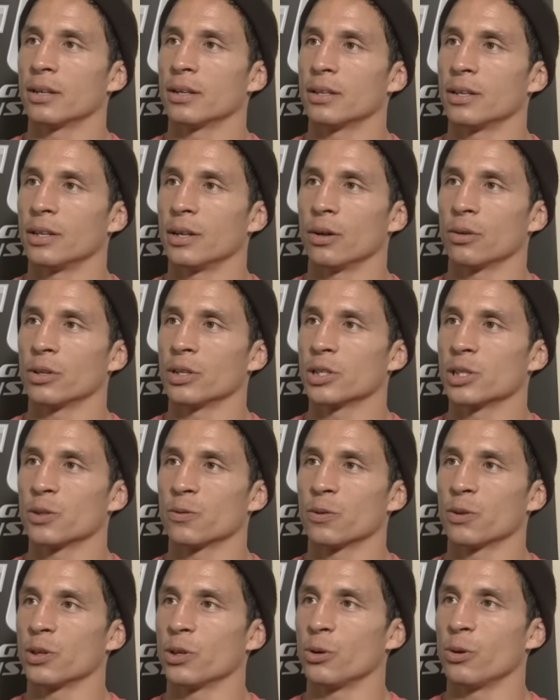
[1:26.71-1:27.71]
You know, this is
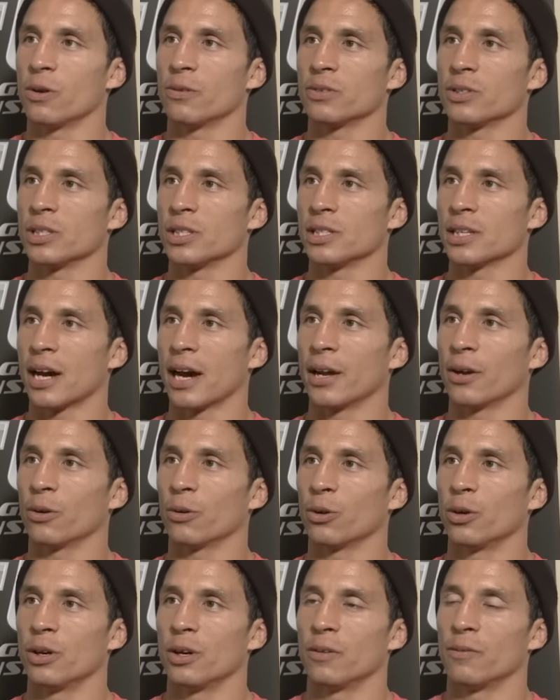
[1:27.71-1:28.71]
for the UFC
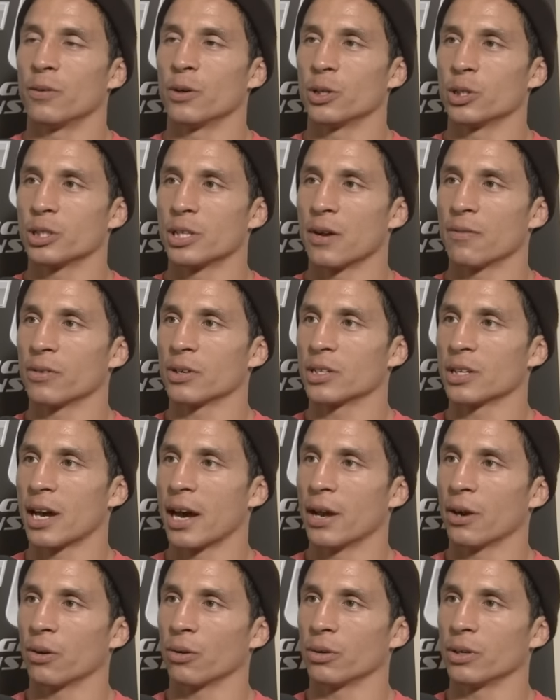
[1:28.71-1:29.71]
title, first ever
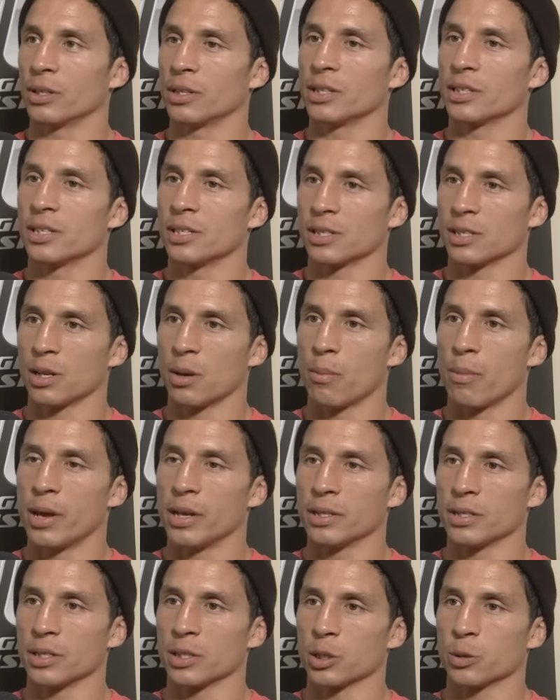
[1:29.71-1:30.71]
title, and this is an
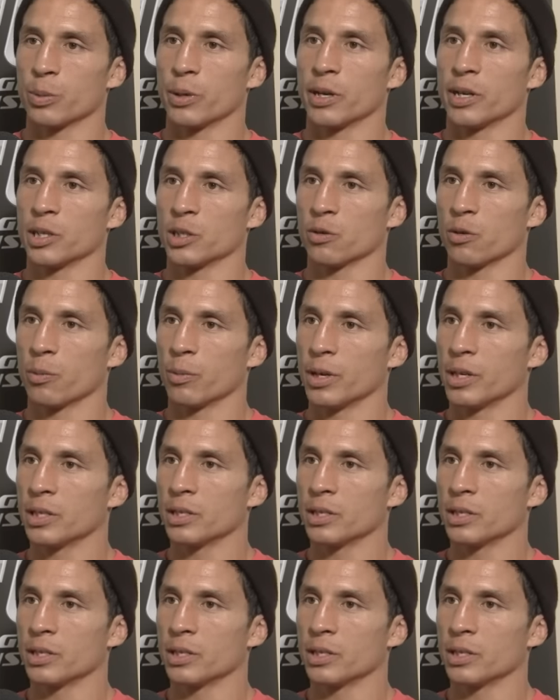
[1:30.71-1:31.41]
amazing experience for me.